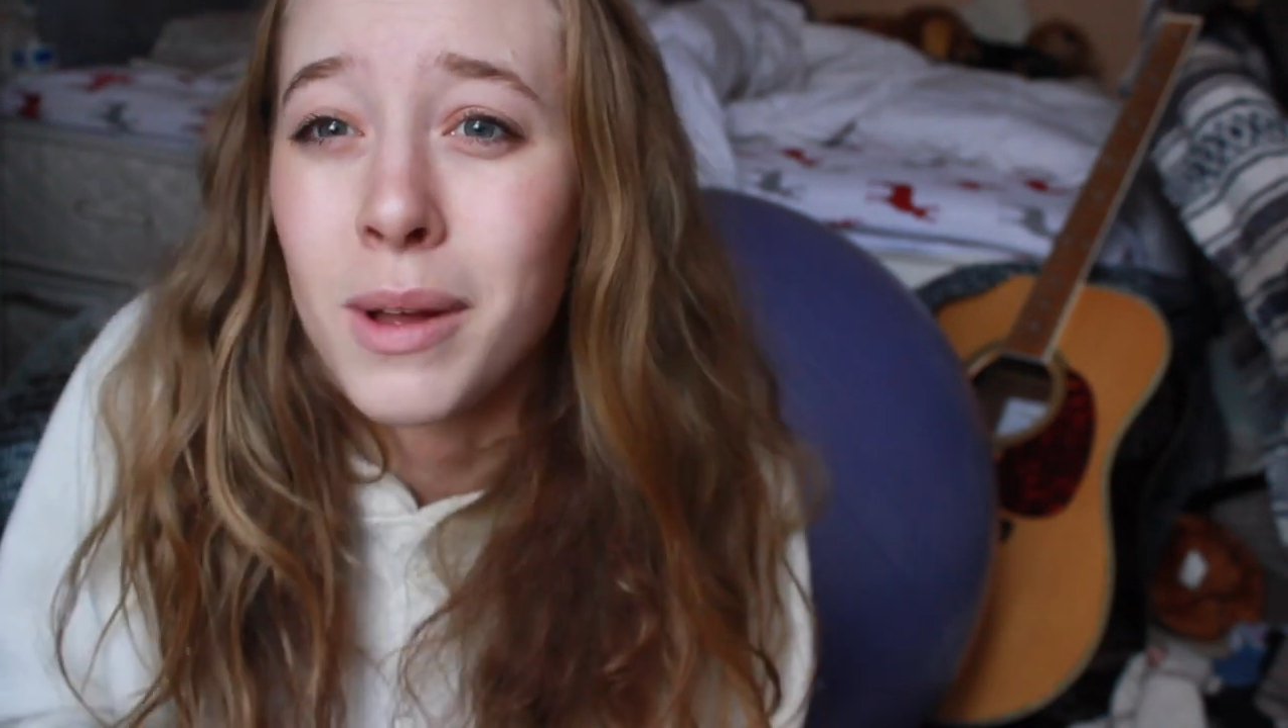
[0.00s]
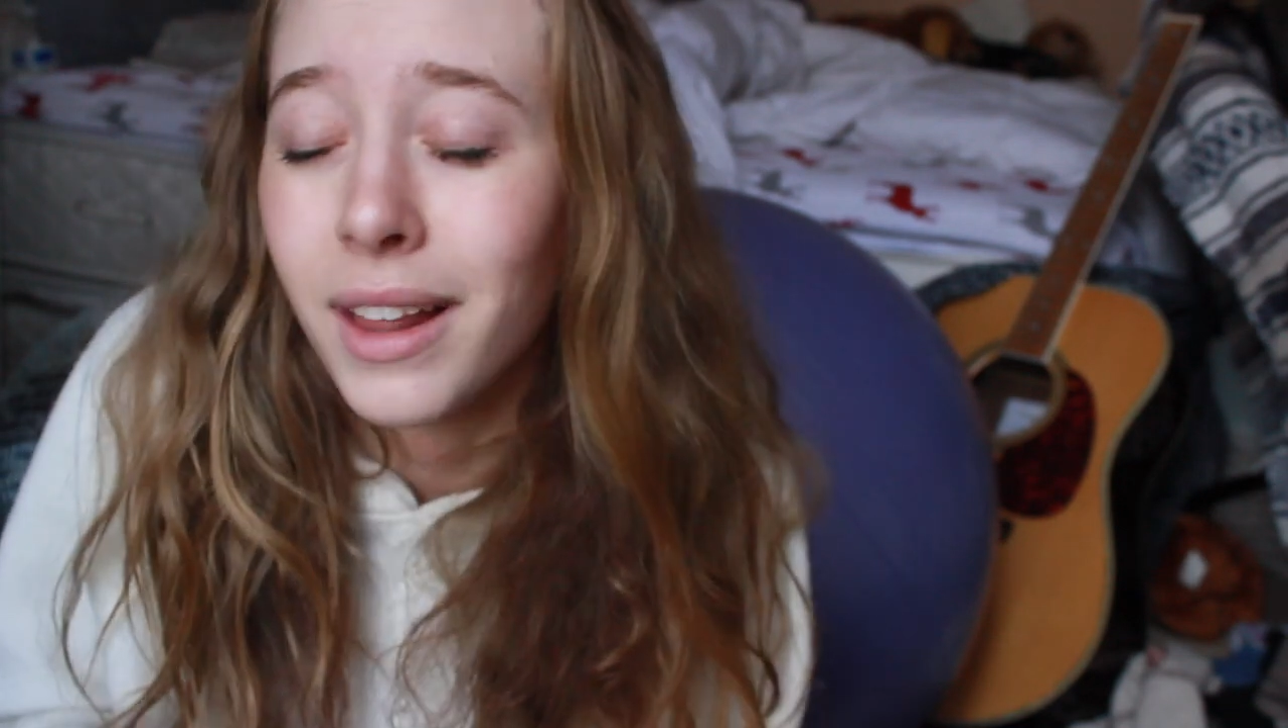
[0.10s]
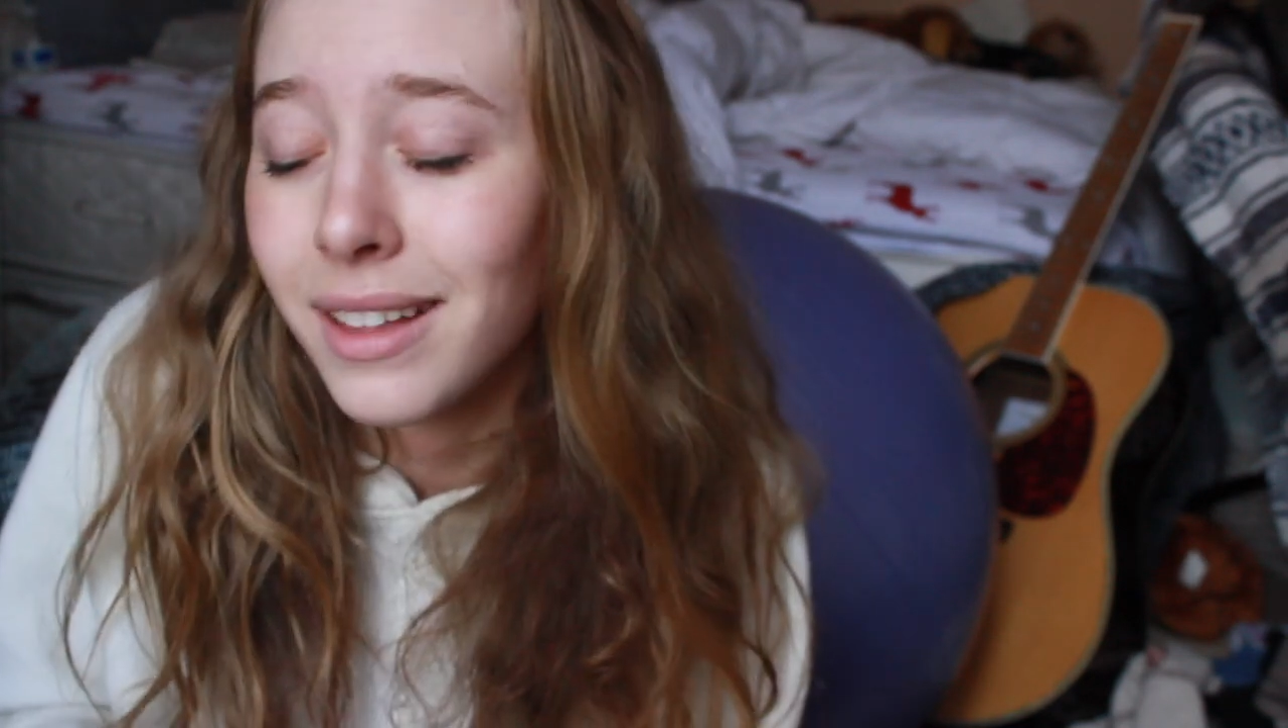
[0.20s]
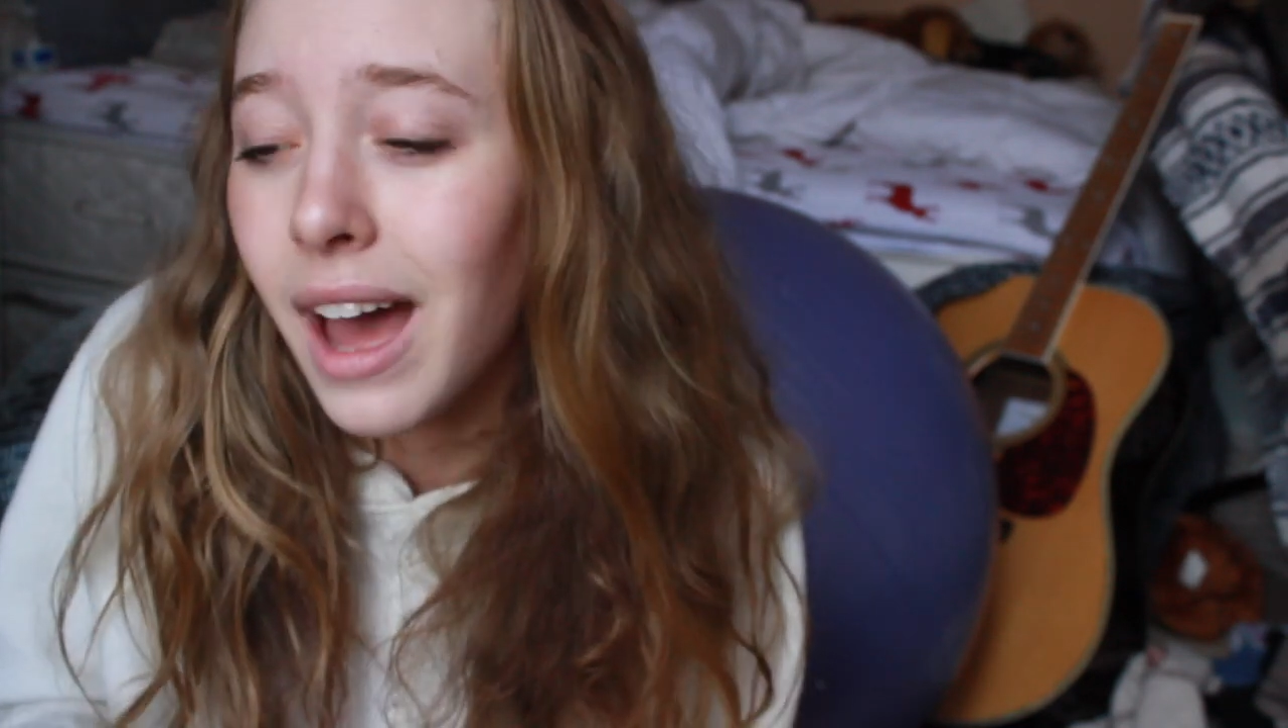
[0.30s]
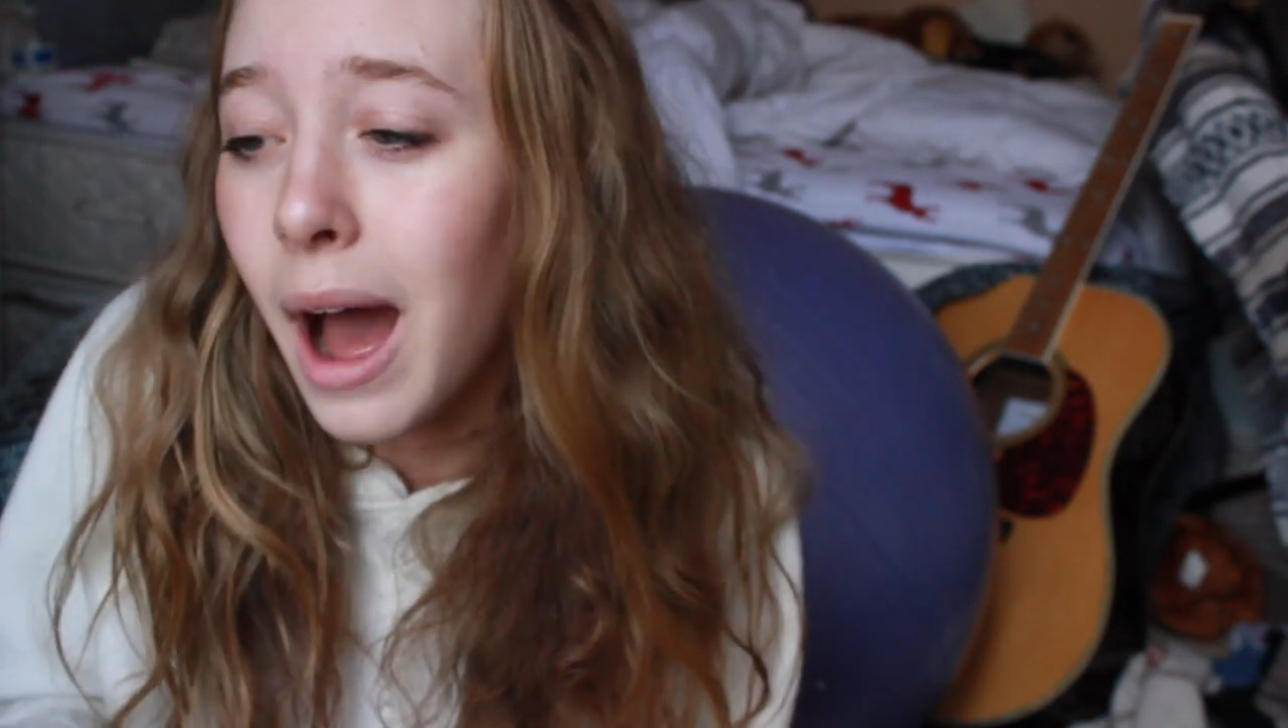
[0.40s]
smell
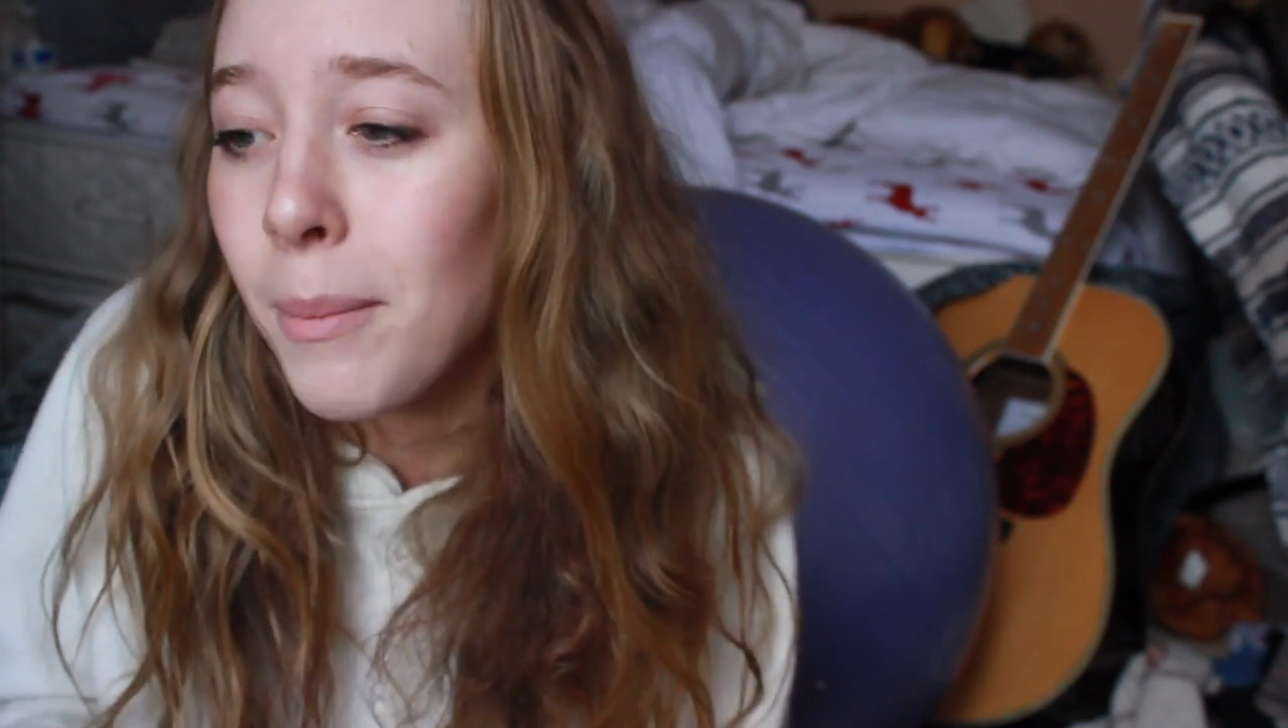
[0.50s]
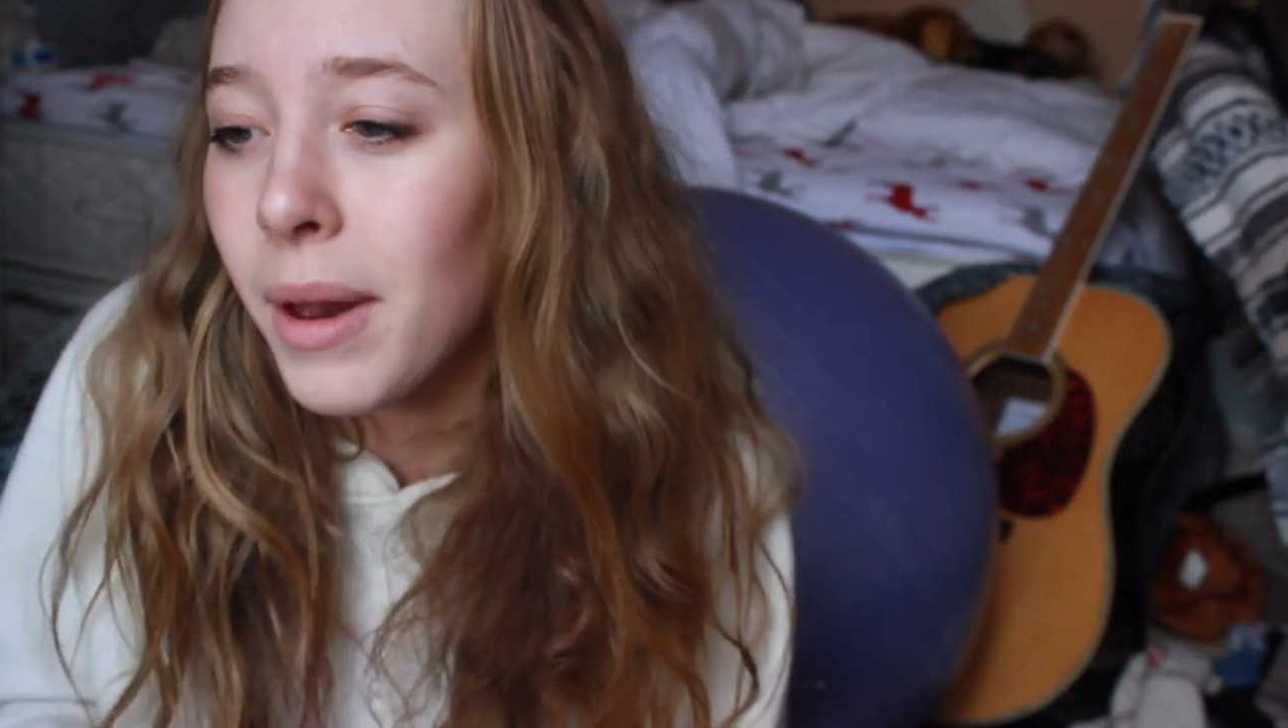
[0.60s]
like that.